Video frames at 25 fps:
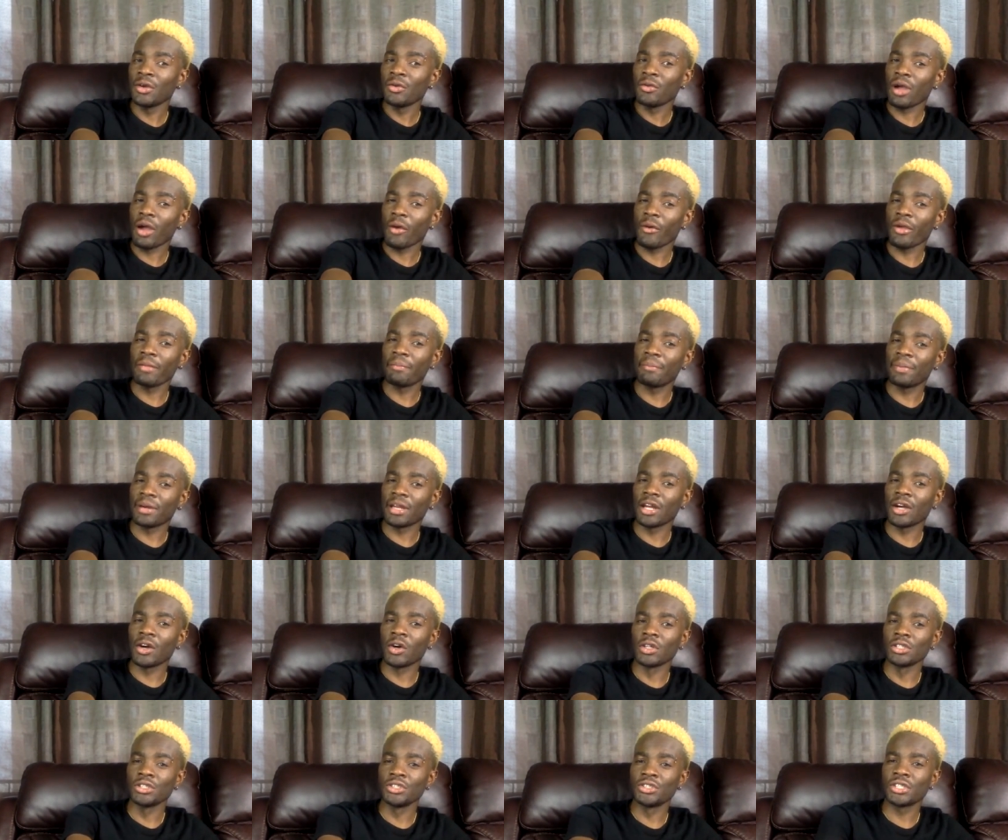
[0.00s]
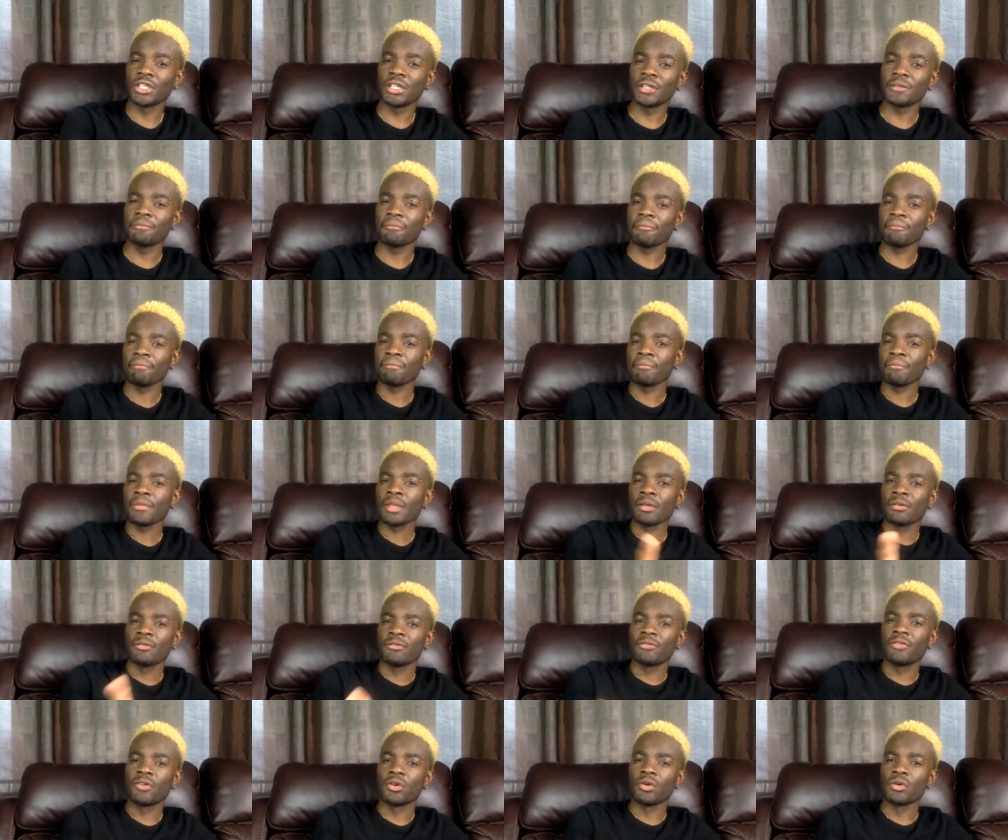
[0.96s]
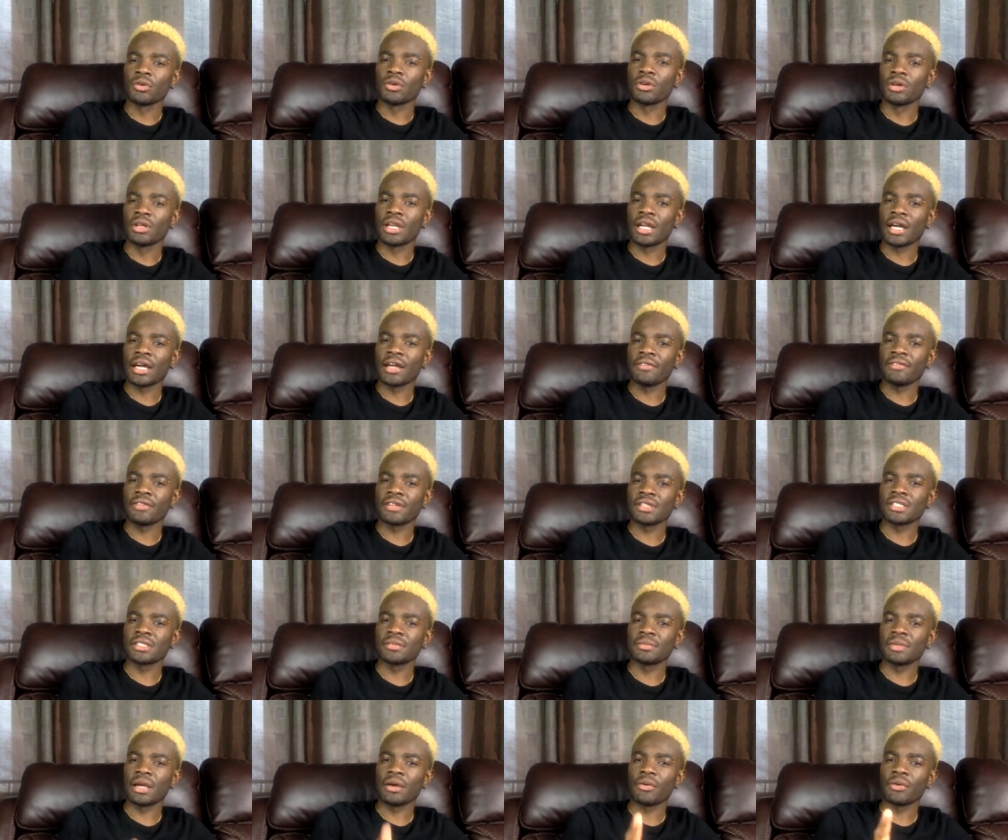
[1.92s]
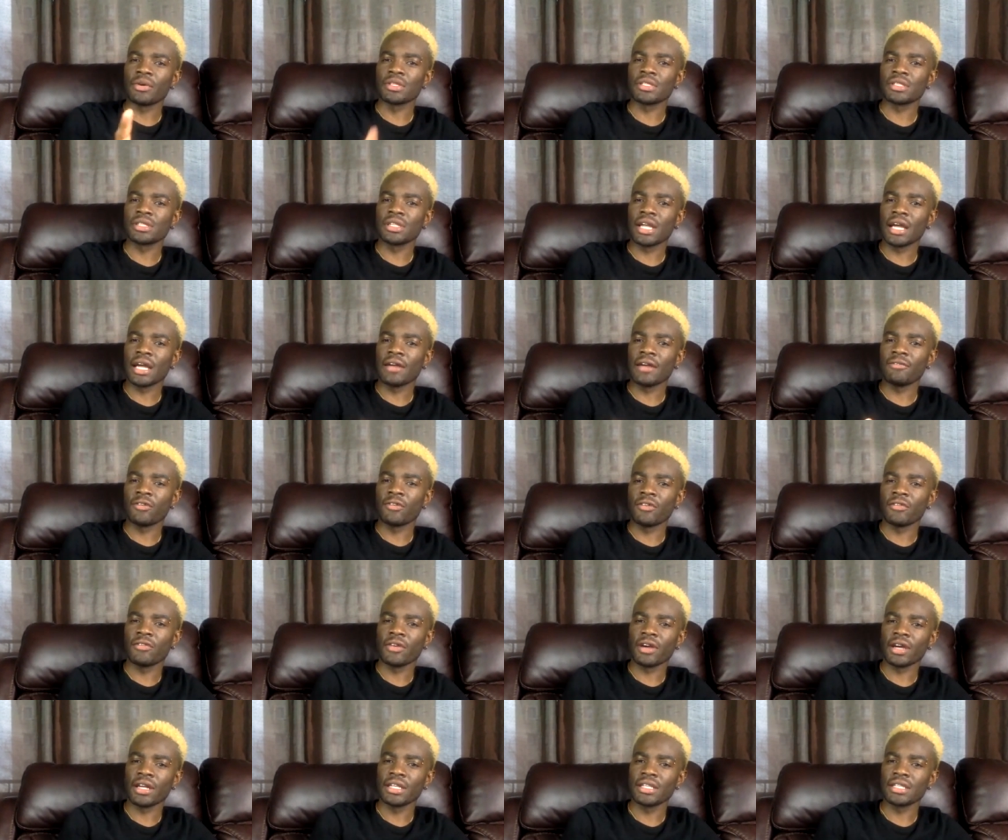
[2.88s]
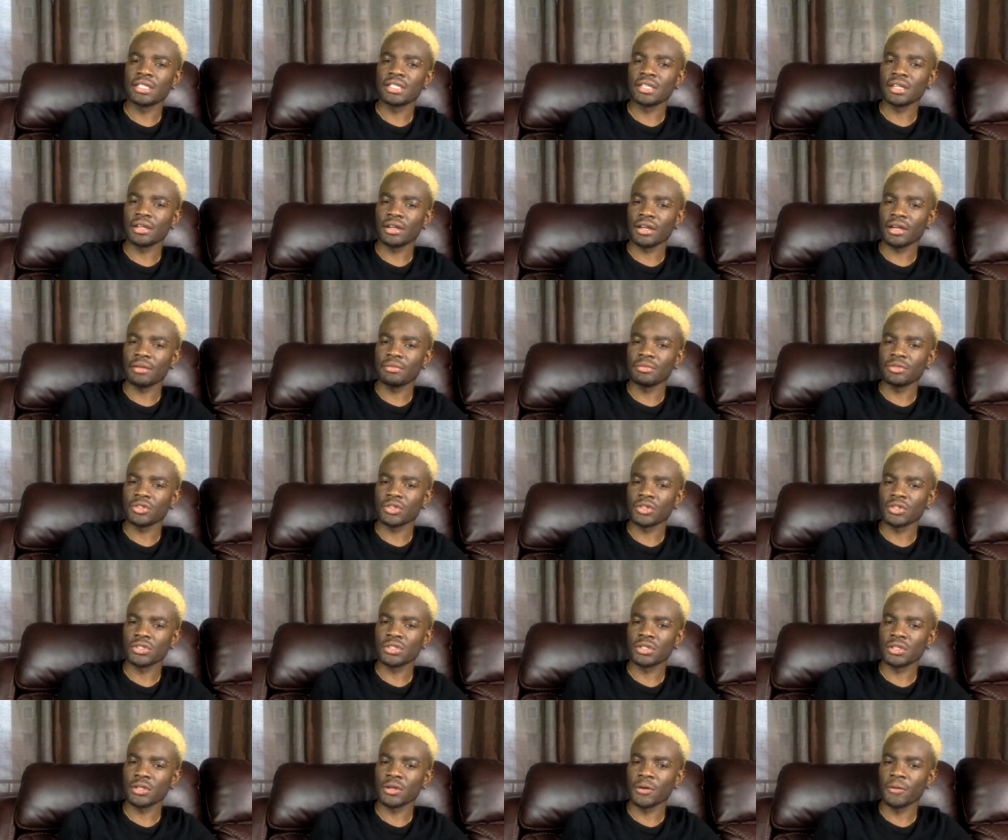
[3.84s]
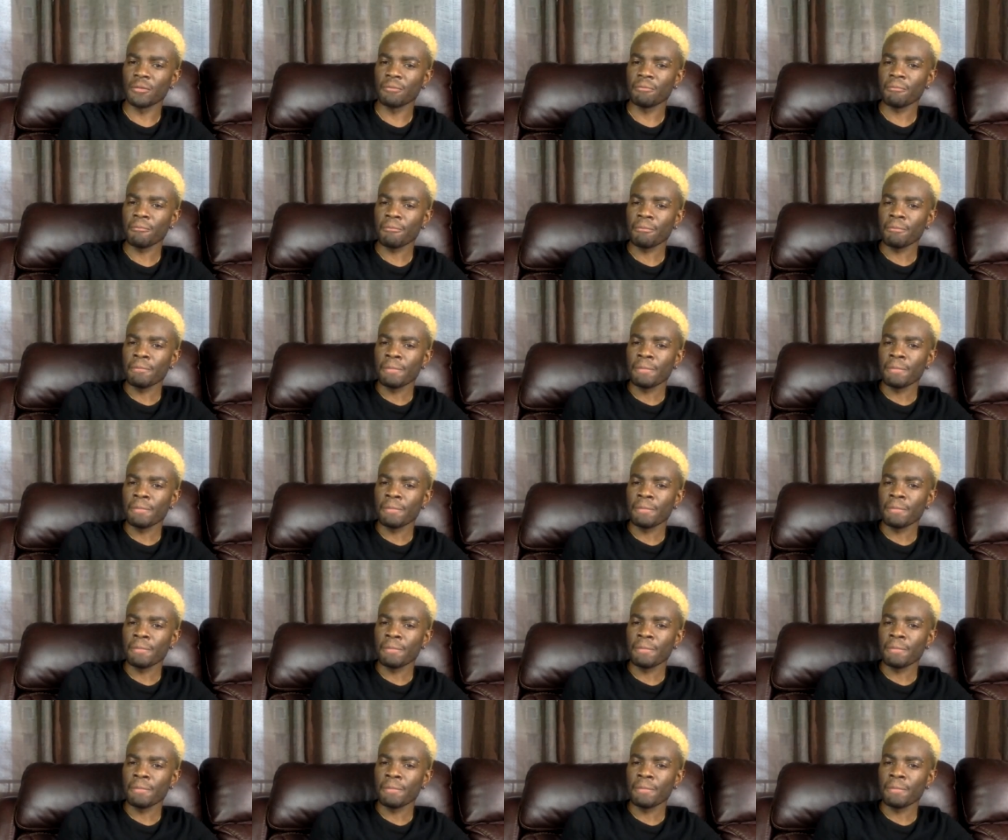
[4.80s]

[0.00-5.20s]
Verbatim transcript: we're on 100 before we go live. As I was live over on Instagram just now.